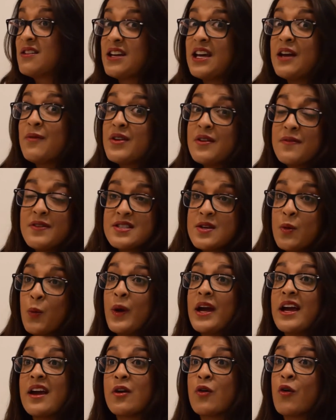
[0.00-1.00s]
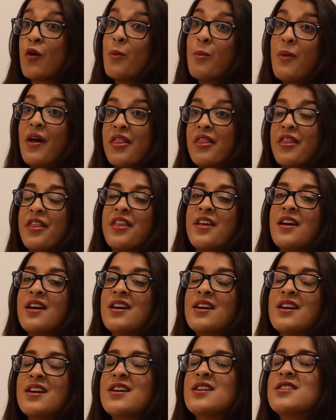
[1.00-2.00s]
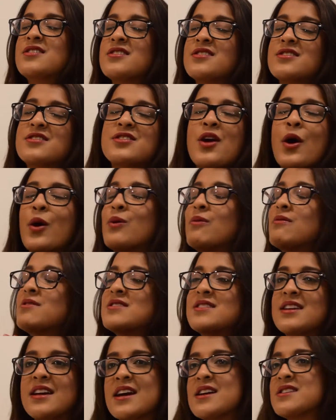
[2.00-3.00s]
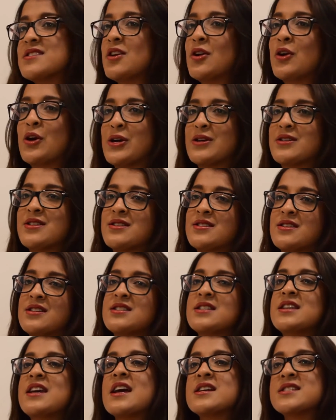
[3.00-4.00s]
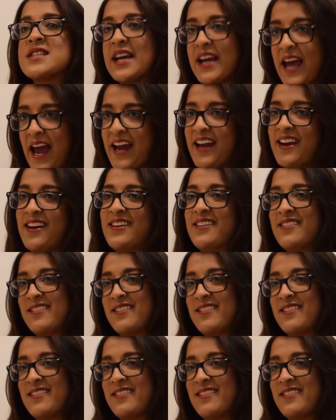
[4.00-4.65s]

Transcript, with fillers: Even if it's a week or a month, just don't see it as a loss, see it as a gain.